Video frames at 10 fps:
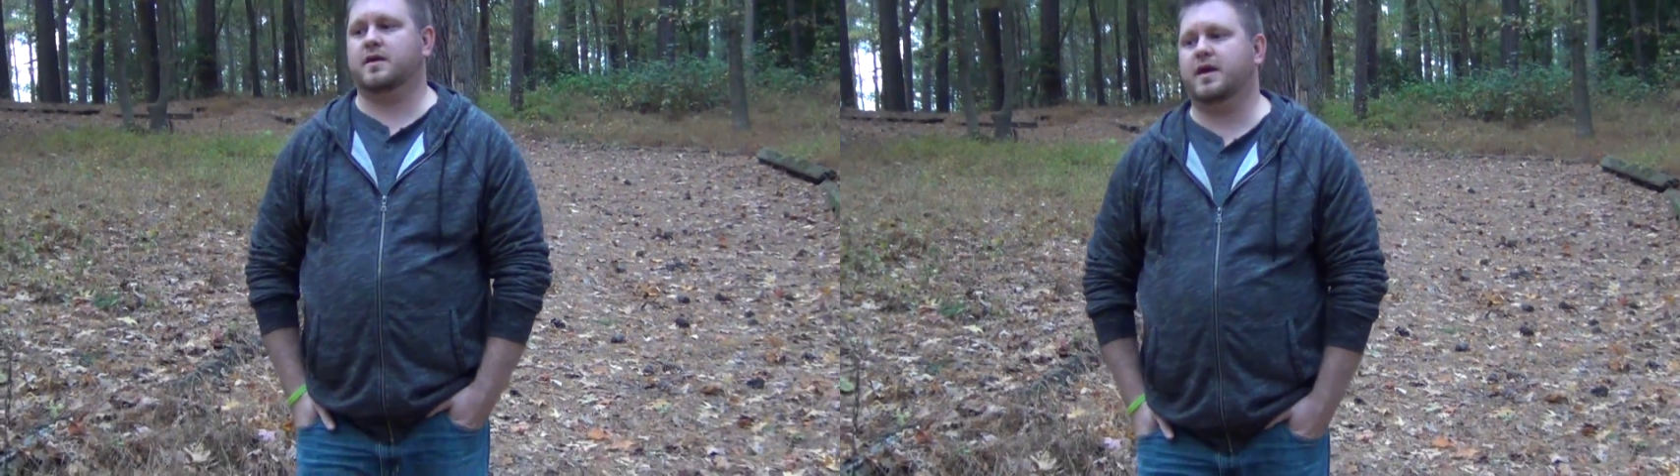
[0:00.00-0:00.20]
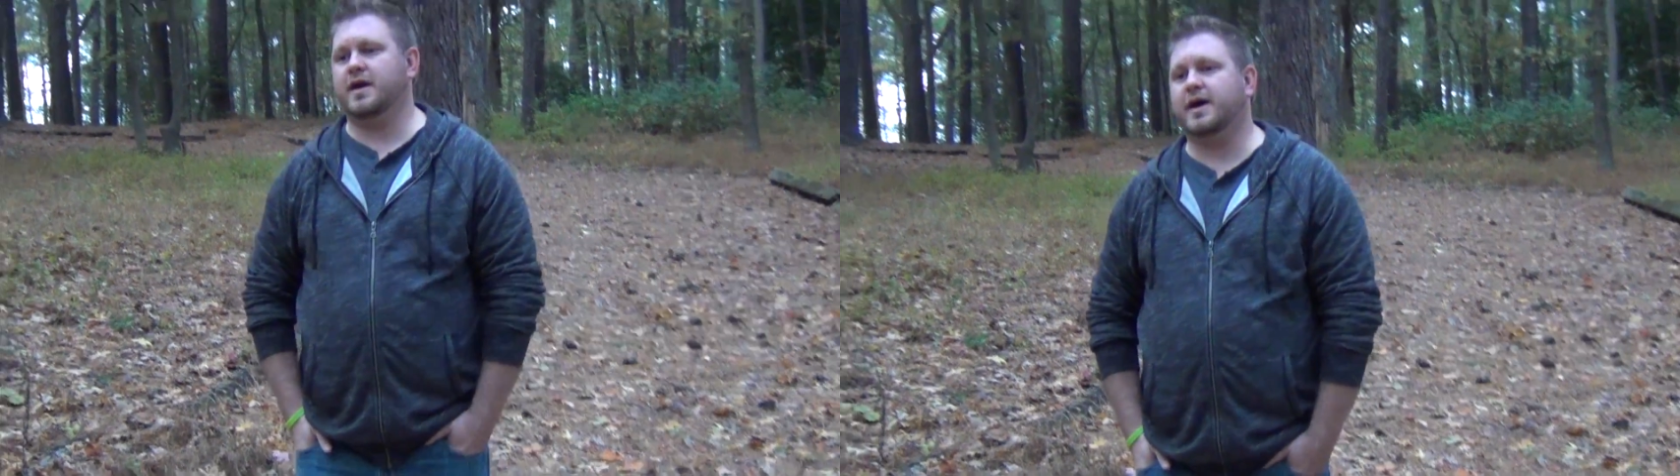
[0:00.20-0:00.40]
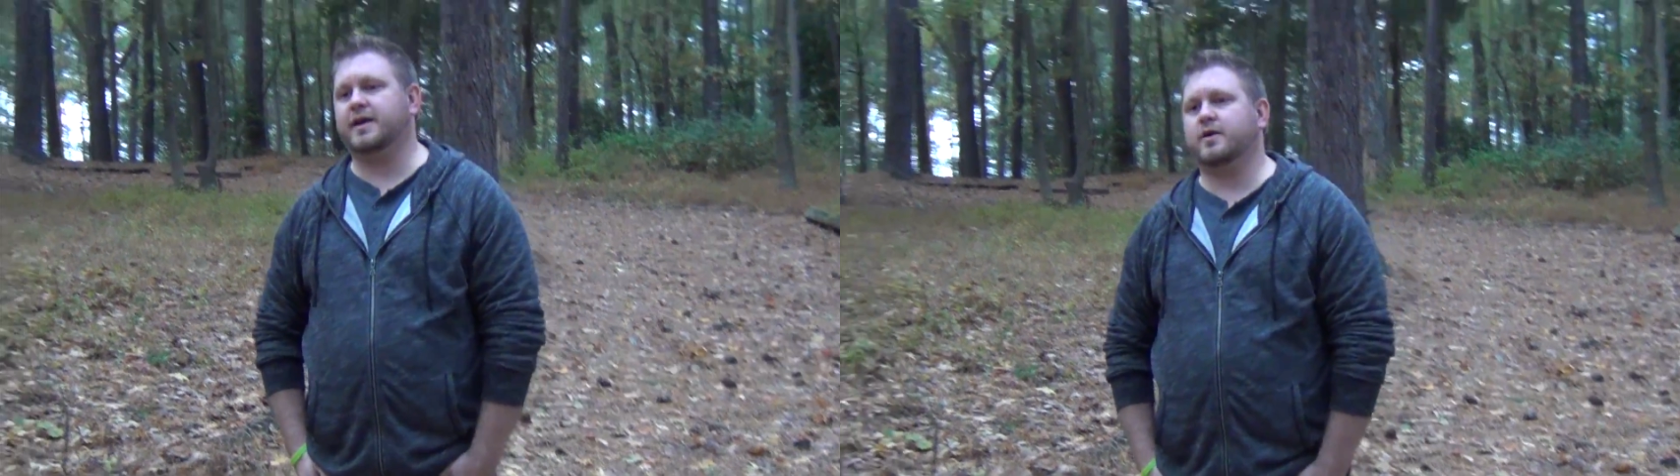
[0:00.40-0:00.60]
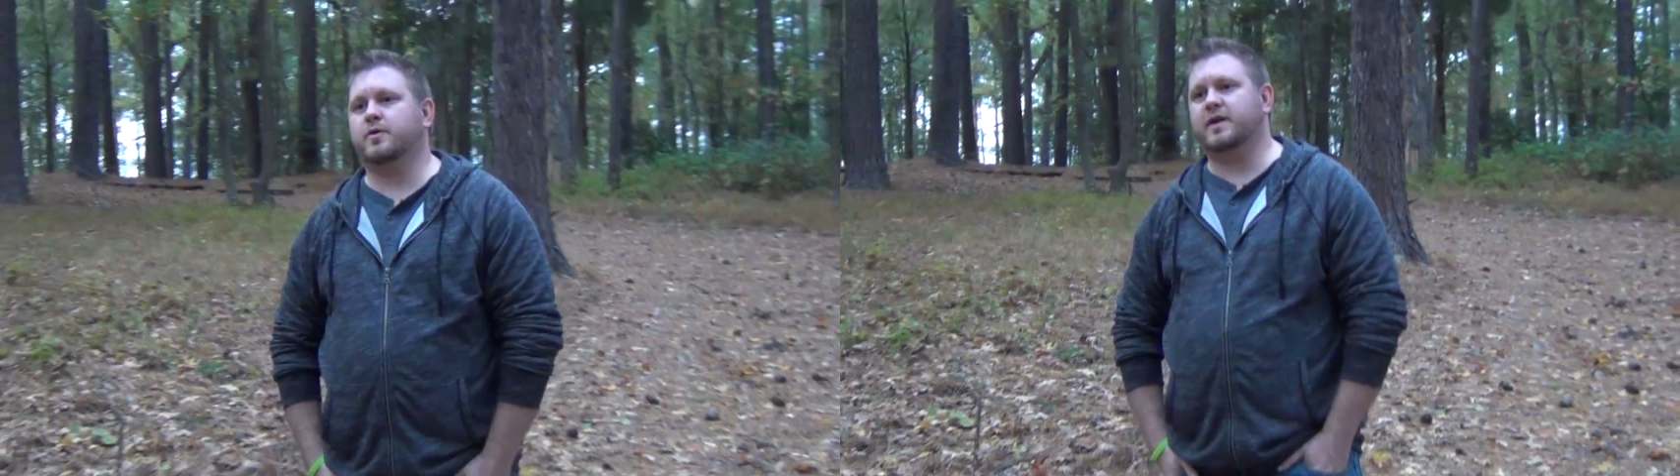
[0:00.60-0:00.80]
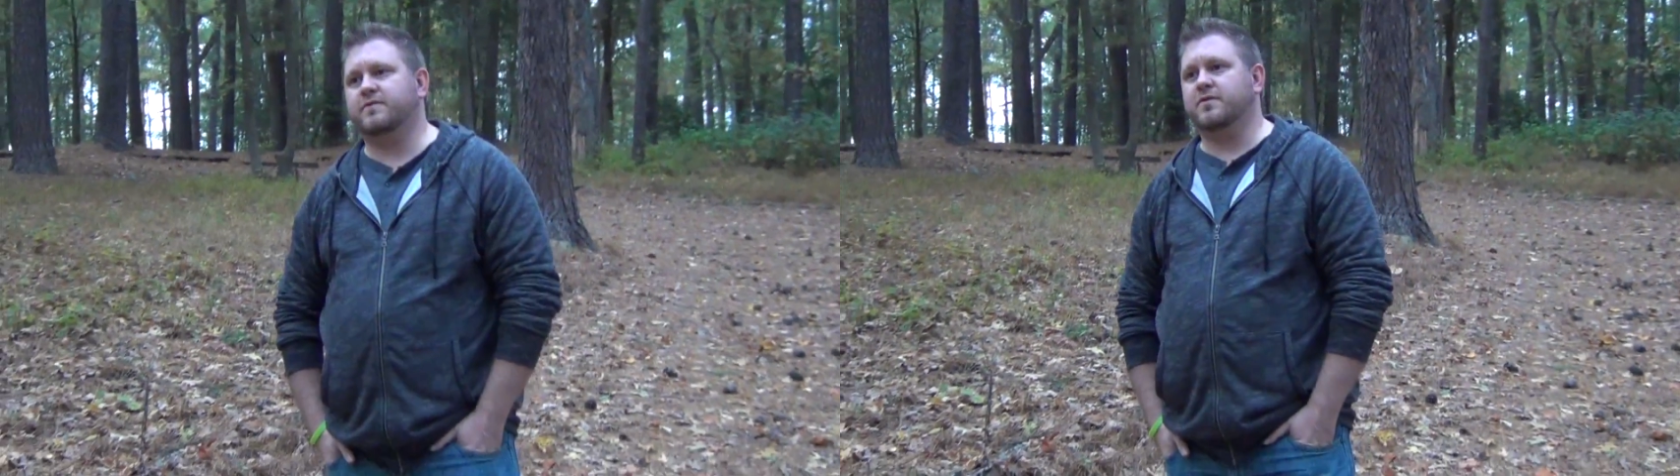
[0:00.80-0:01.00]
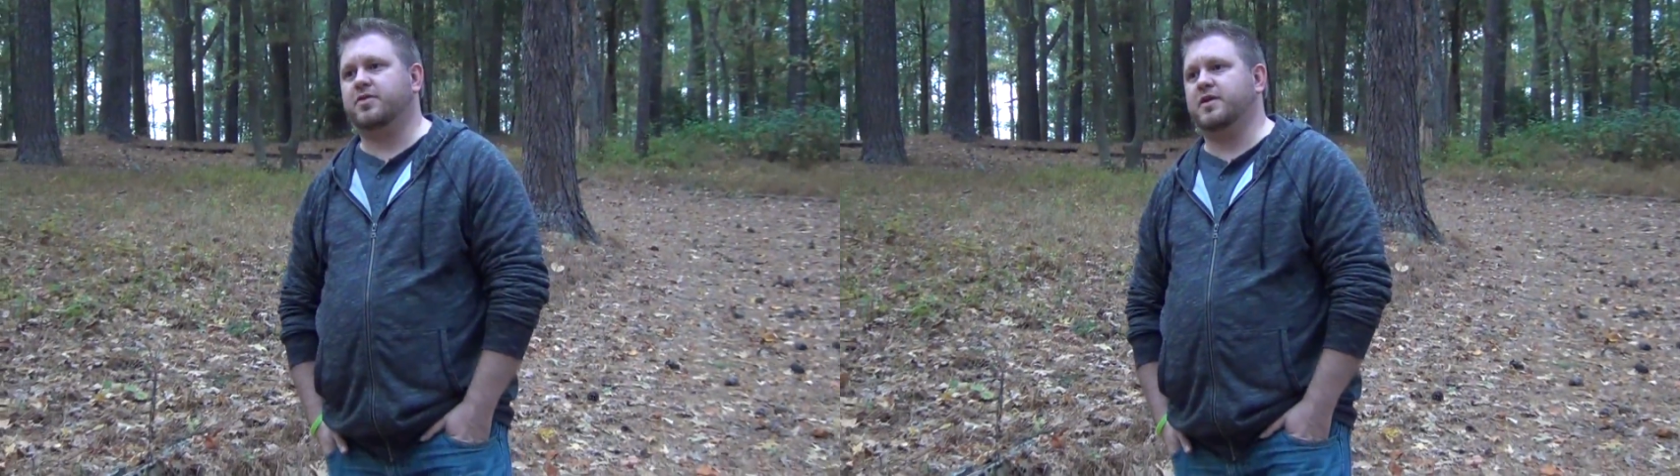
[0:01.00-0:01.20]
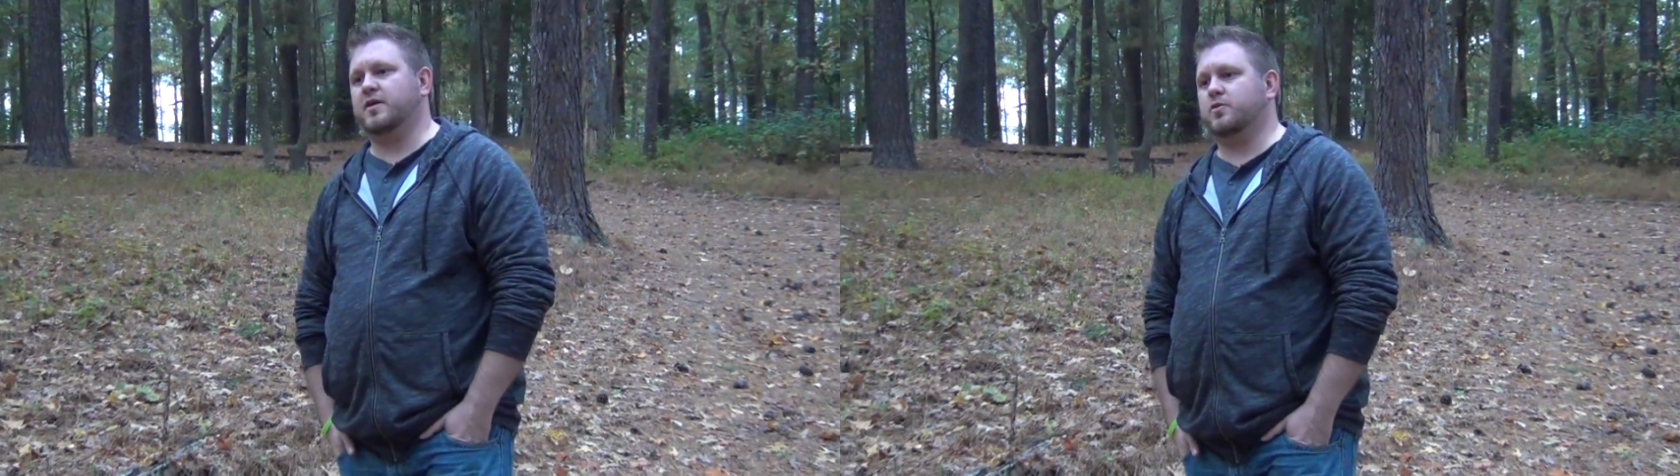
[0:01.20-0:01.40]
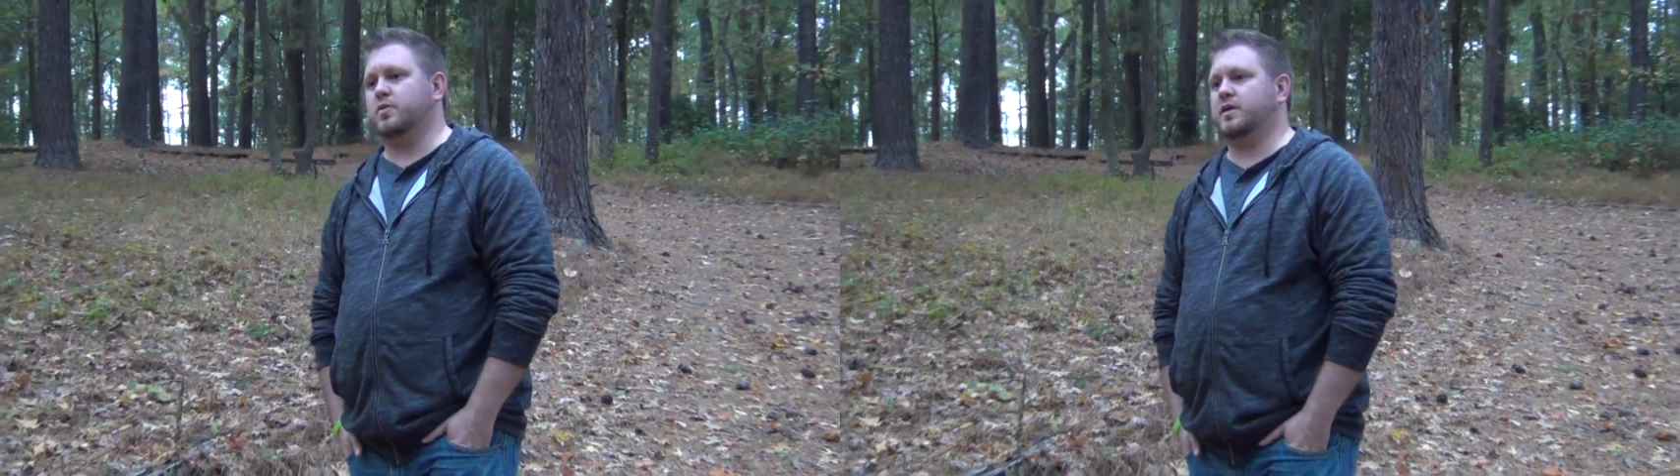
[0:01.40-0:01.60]
chaotic, whenever
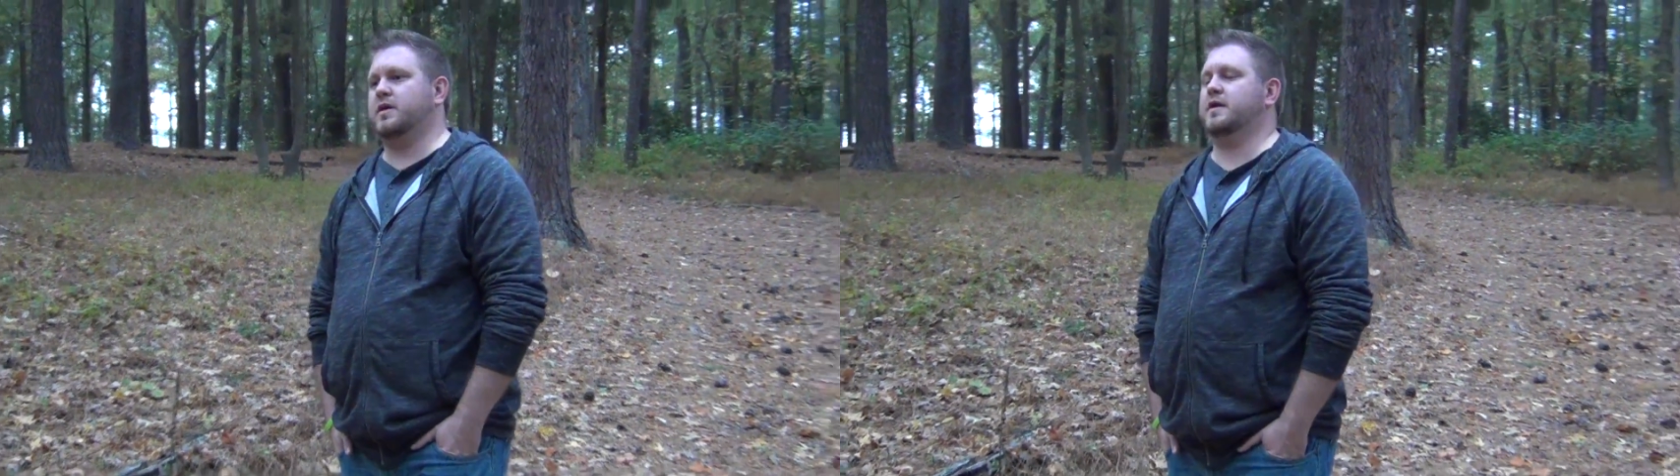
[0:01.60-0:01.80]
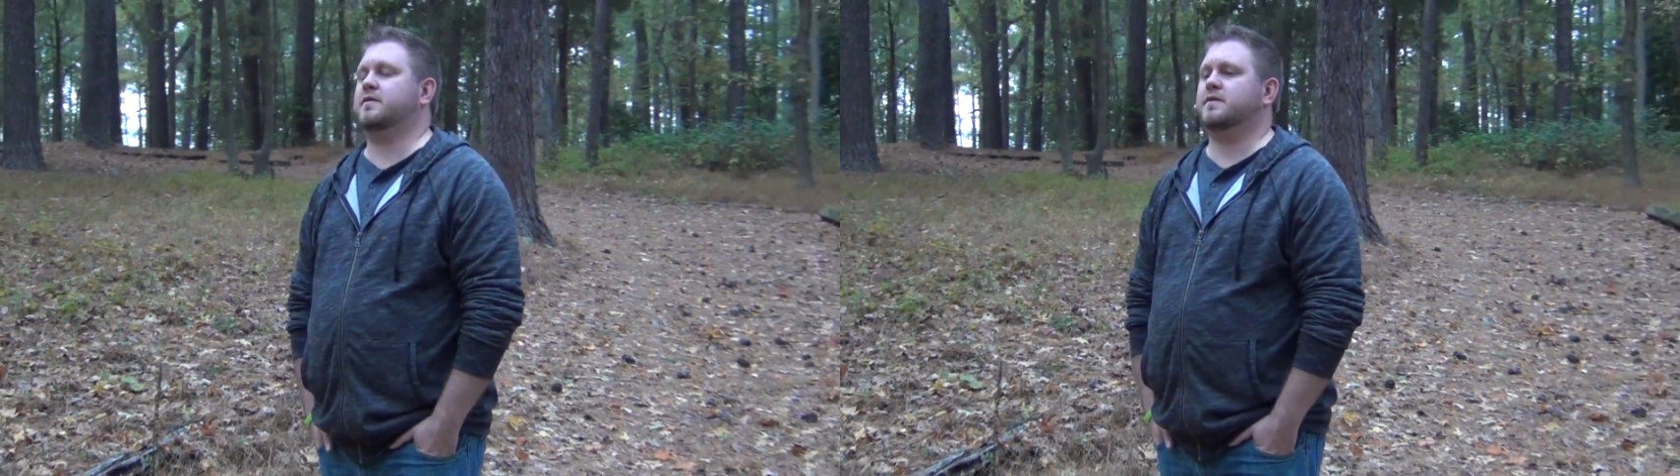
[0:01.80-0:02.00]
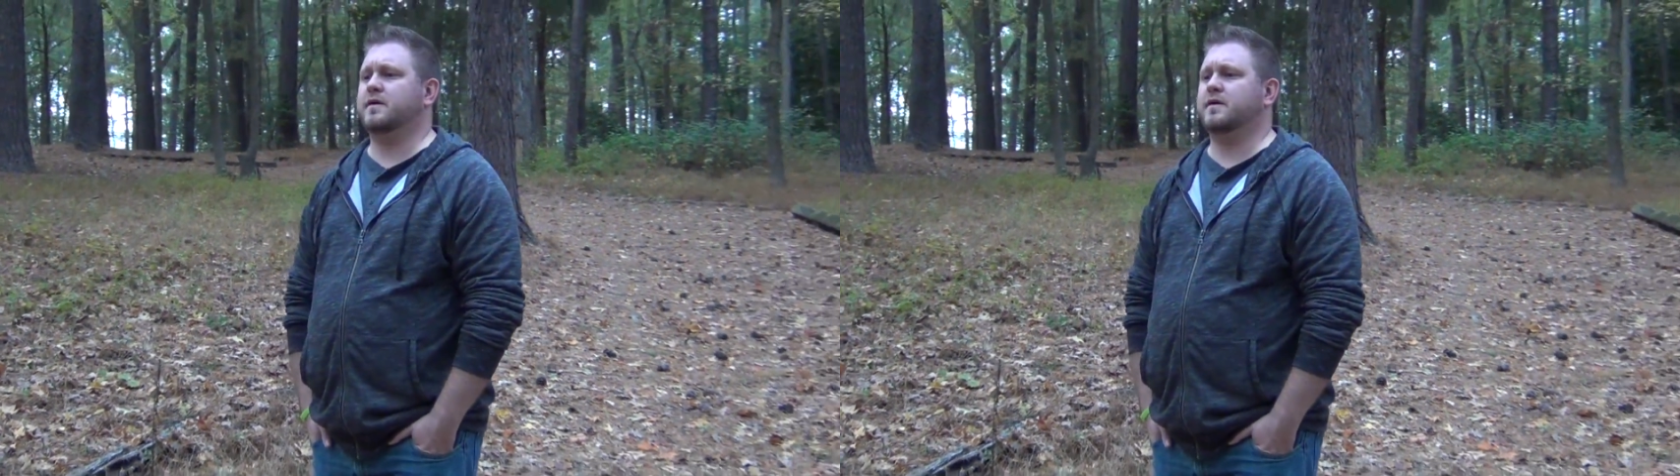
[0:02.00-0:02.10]
things would get